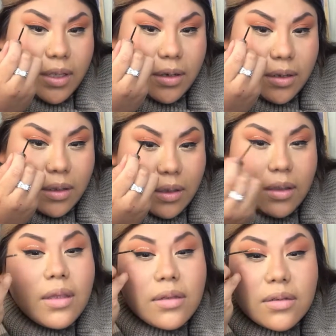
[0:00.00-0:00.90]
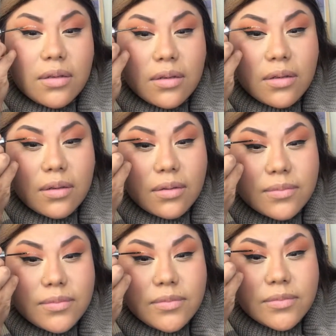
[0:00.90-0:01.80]
where to put it
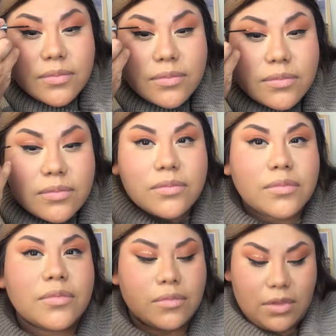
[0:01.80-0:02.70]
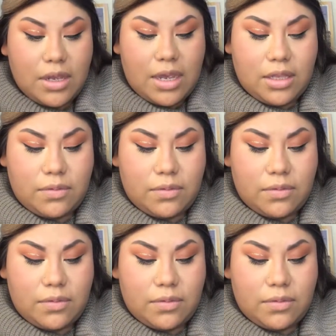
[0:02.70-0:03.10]
and where not to put it.